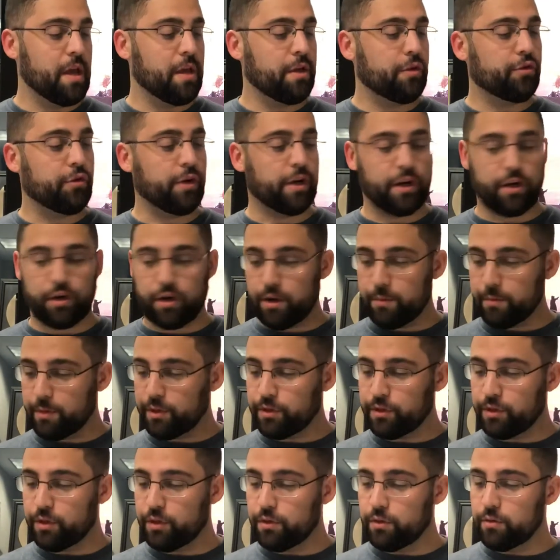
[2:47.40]
Trigger number
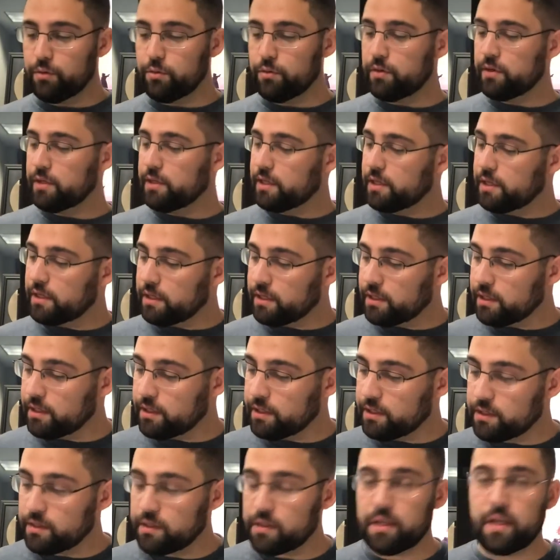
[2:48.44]
2
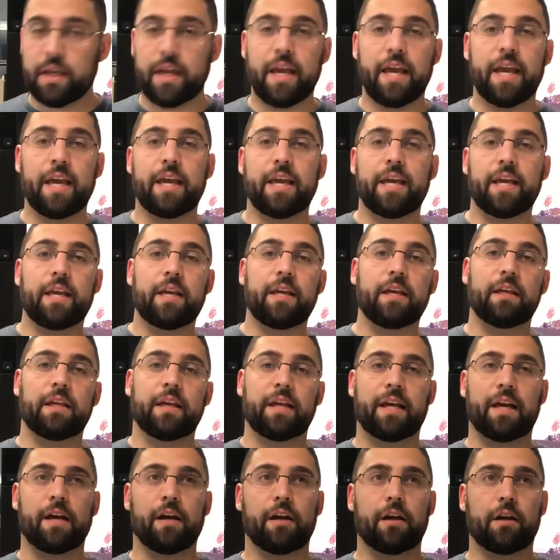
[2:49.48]
is
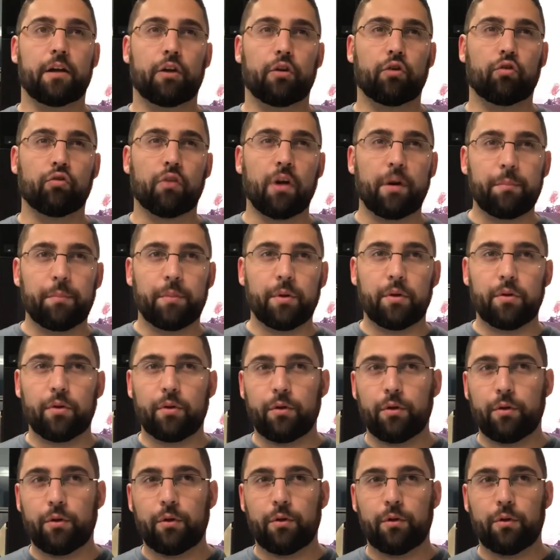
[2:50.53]
like a
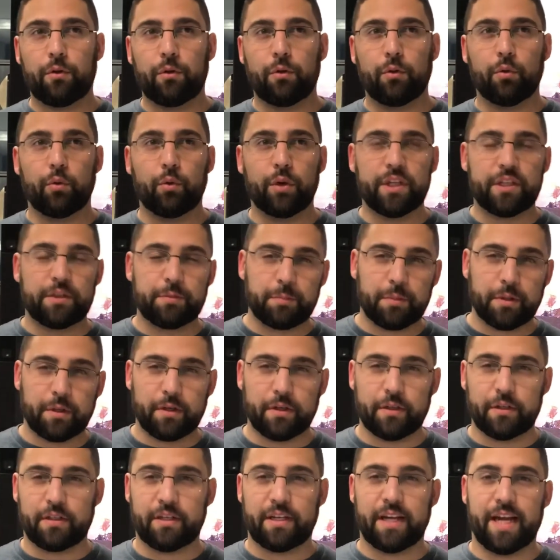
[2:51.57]
grumble,
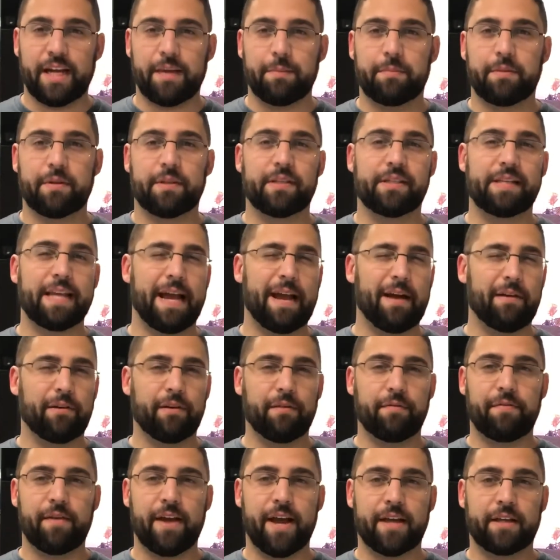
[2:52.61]
whisper type sound
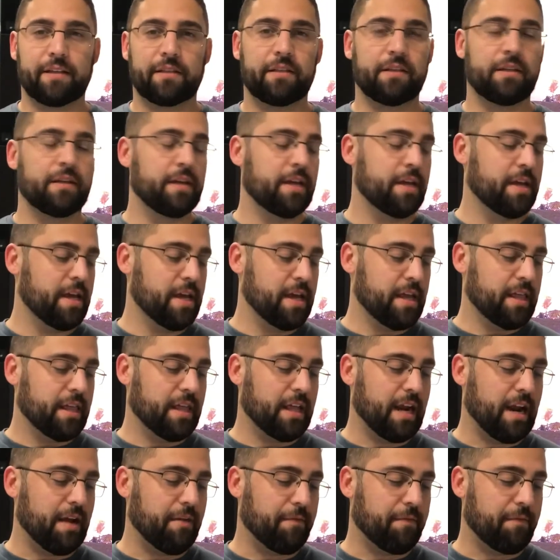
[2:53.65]
effect
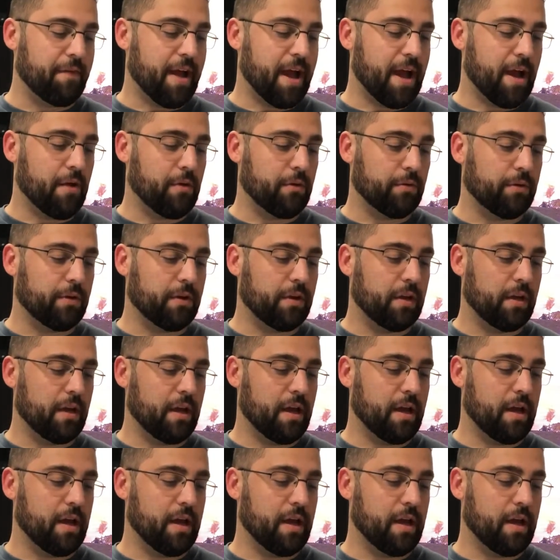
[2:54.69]
that I found.